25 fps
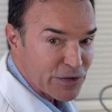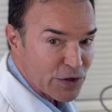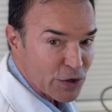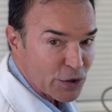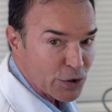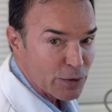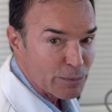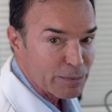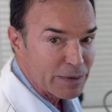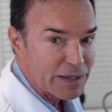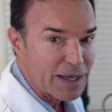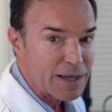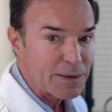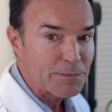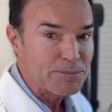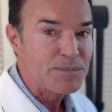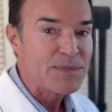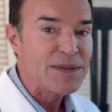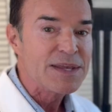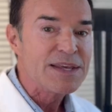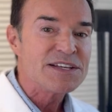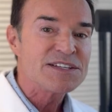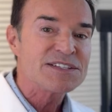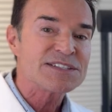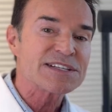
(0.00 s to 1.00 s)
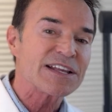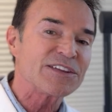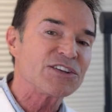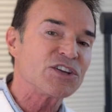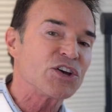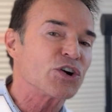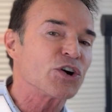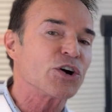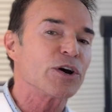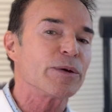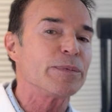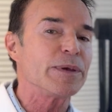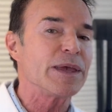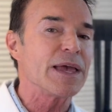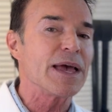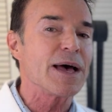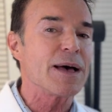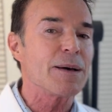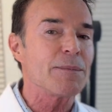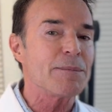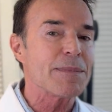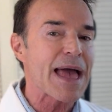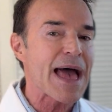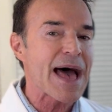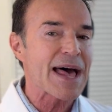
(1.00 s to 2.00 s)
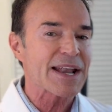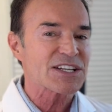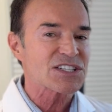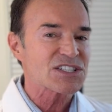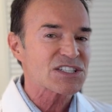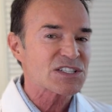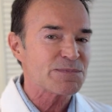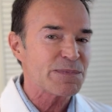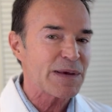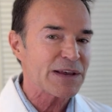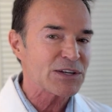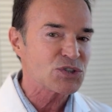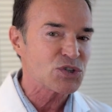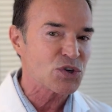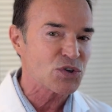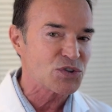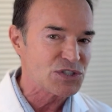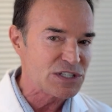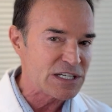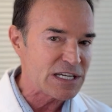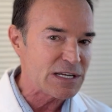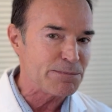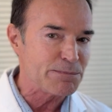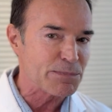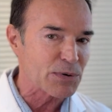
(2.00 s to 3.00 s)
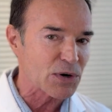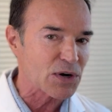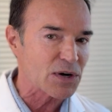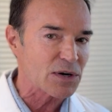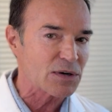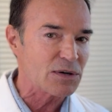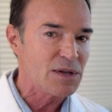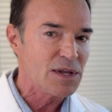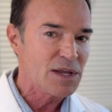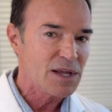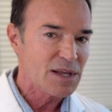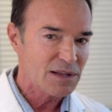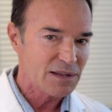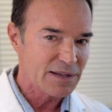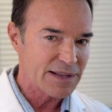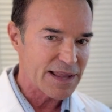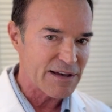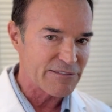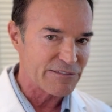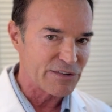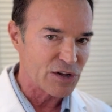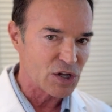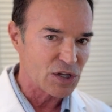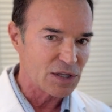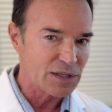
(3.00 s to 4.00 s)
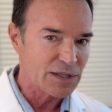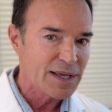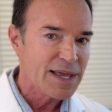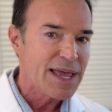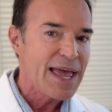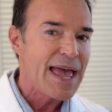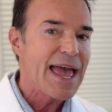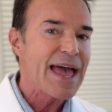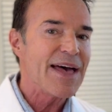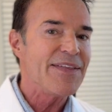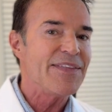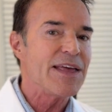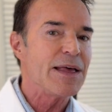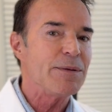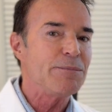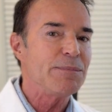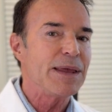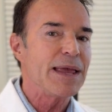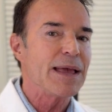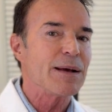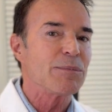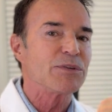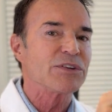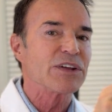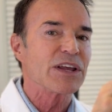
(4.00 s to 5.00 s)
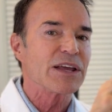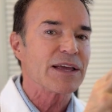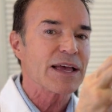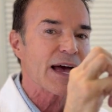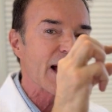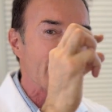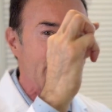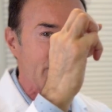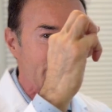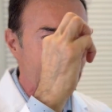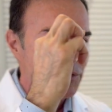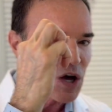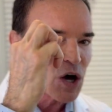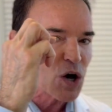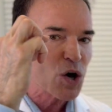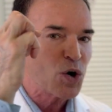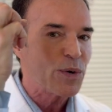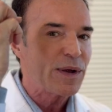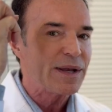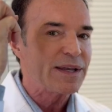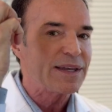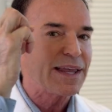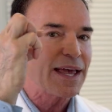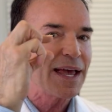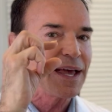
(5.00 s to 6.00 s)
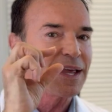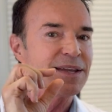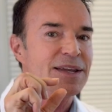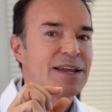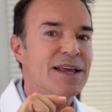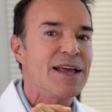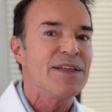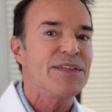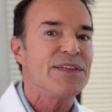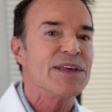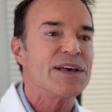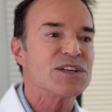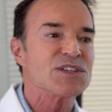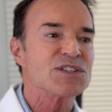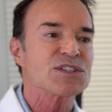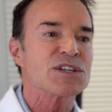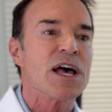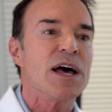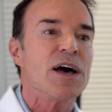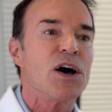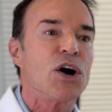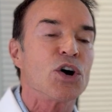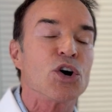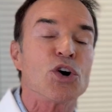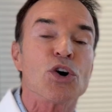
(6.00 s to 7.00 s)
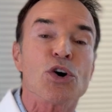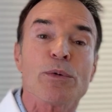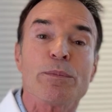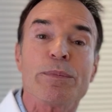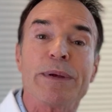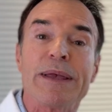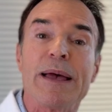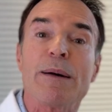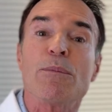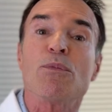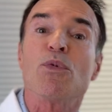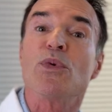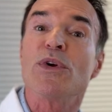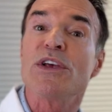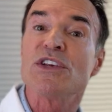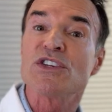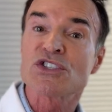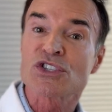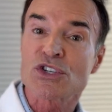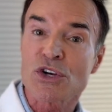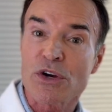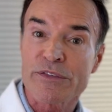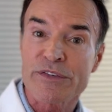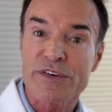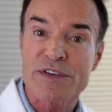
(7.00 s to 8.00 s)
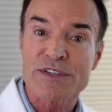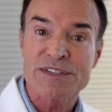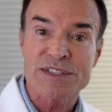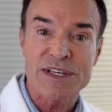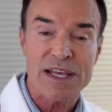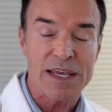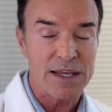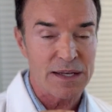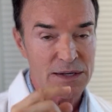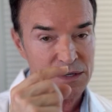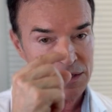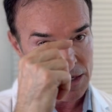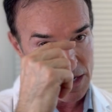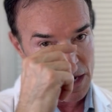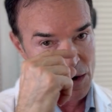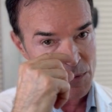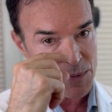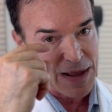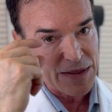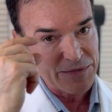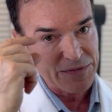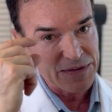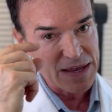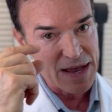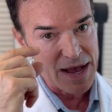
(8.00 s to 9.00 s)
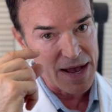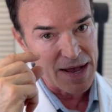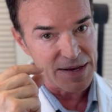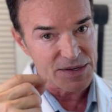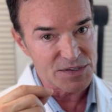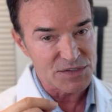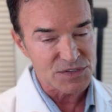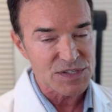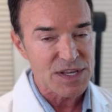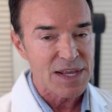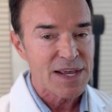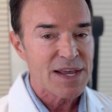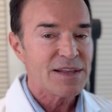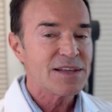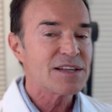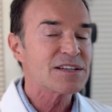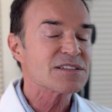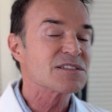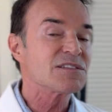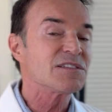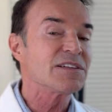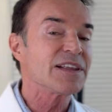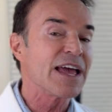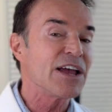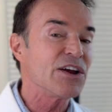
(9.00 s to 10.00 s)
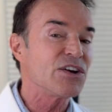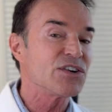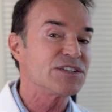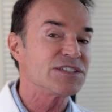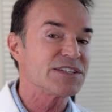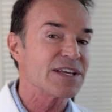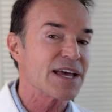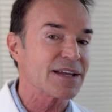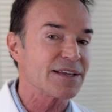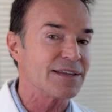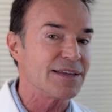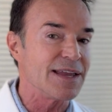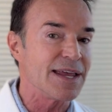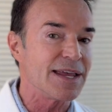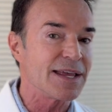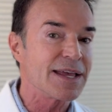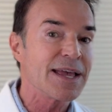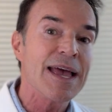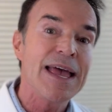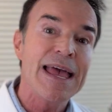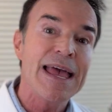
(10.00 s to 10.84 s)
the Erbium, set the Erbium at a special deeper level, and then be able to kind of go and get this Erbium resurfacing around the eyes, this layered technique.